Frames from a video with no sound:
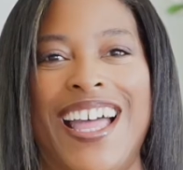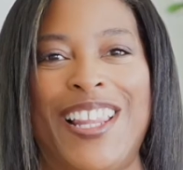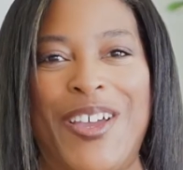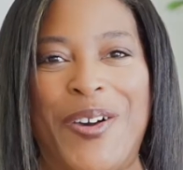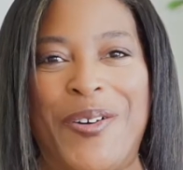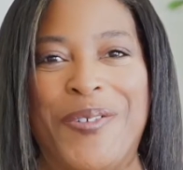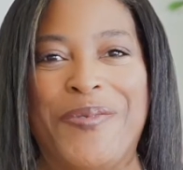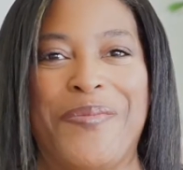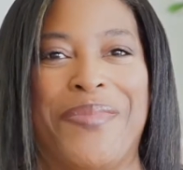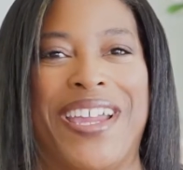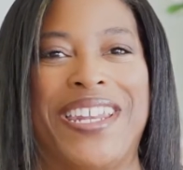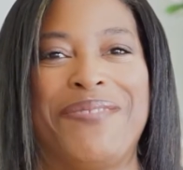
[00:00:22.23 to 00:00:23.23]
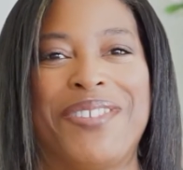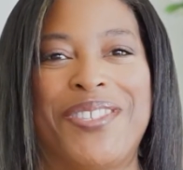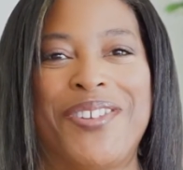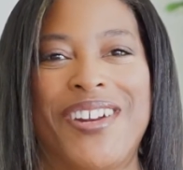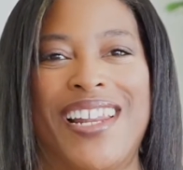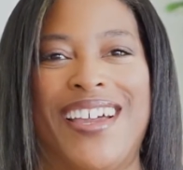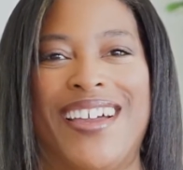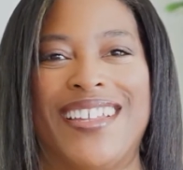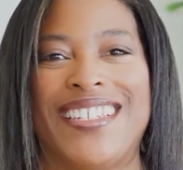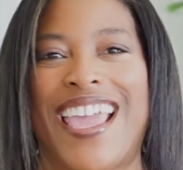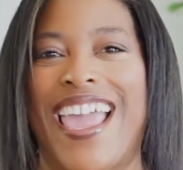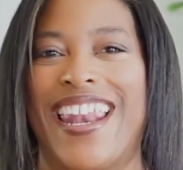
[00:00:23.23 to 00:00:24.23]
Hello, my name is
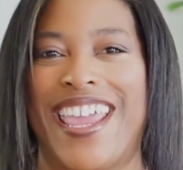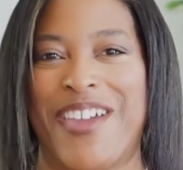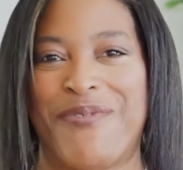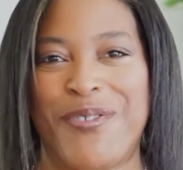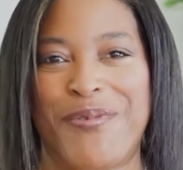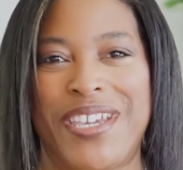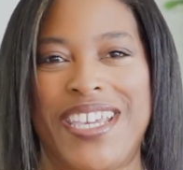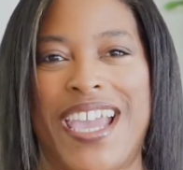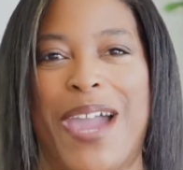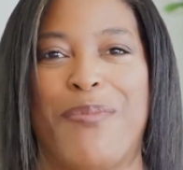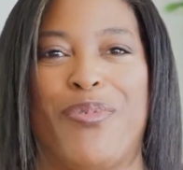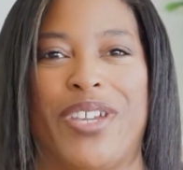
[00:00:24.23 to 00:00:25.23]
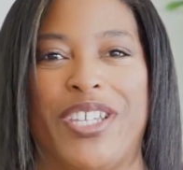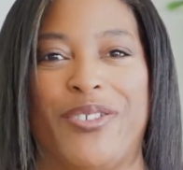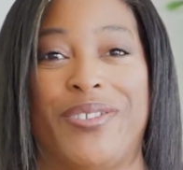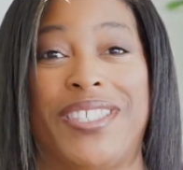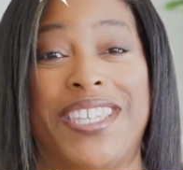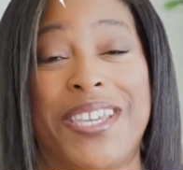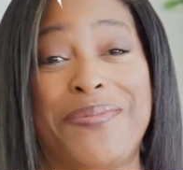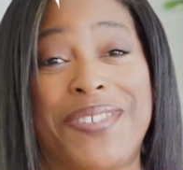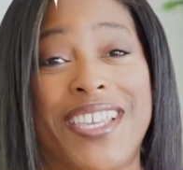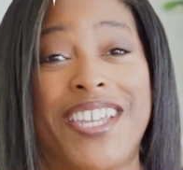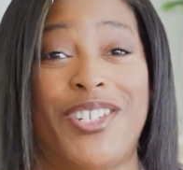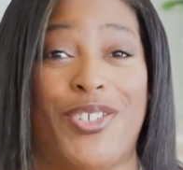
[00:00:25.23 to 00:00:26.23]
Nerland, and every week I bring you
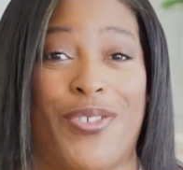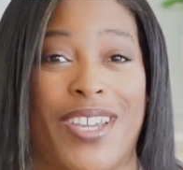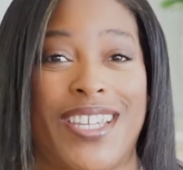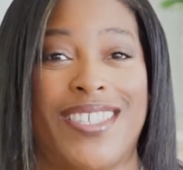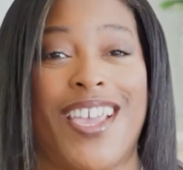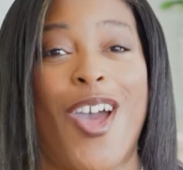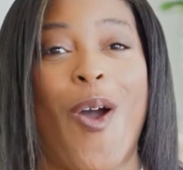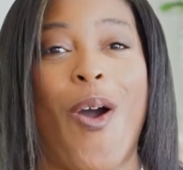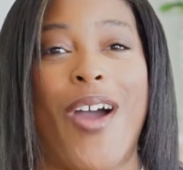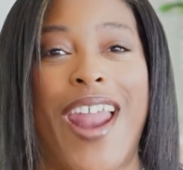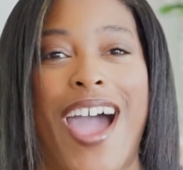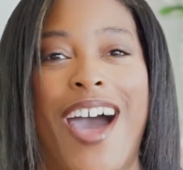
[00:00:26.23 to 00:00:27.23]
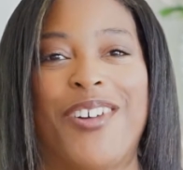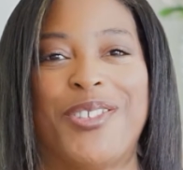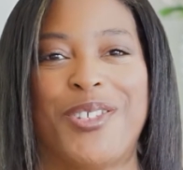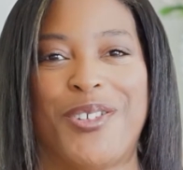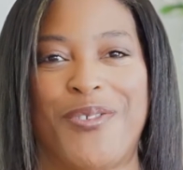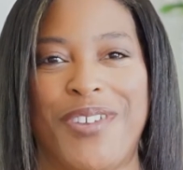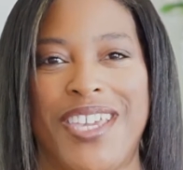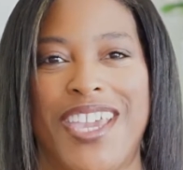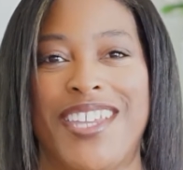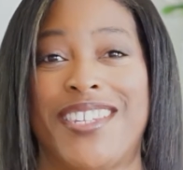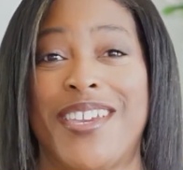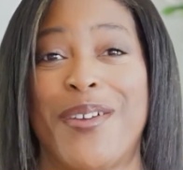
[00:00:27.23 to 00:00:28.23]
tips and tricks on how to
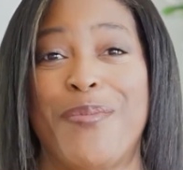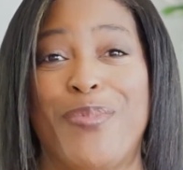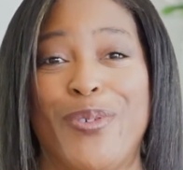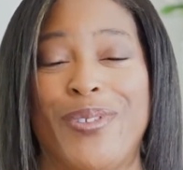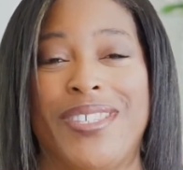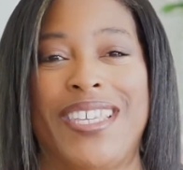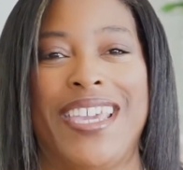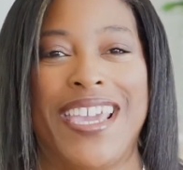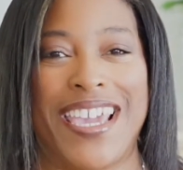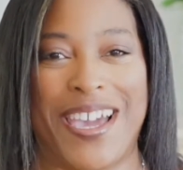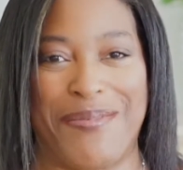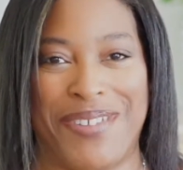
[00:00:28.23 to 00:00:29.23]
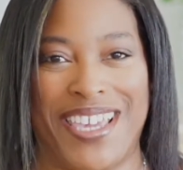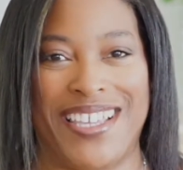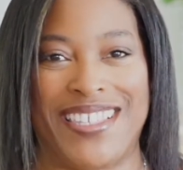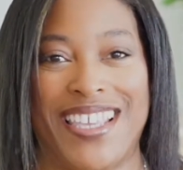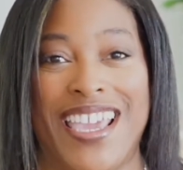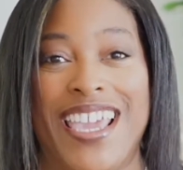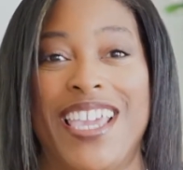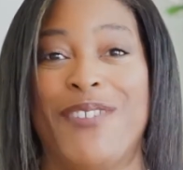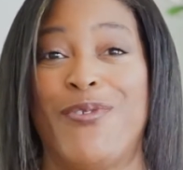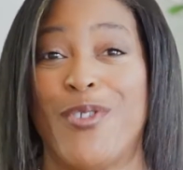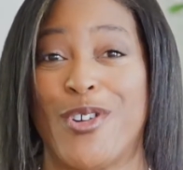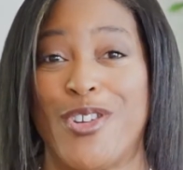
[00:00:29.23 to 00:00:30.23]
create boozy cupcakes.
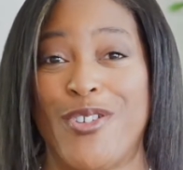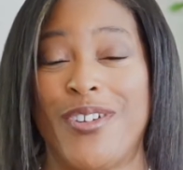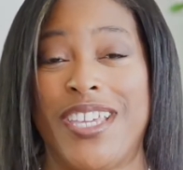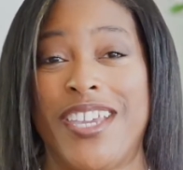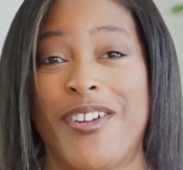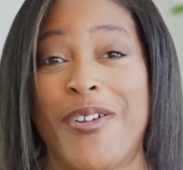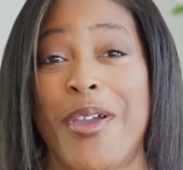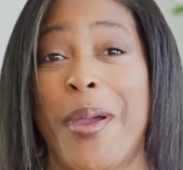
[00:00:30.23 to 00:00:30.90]
If you're new here,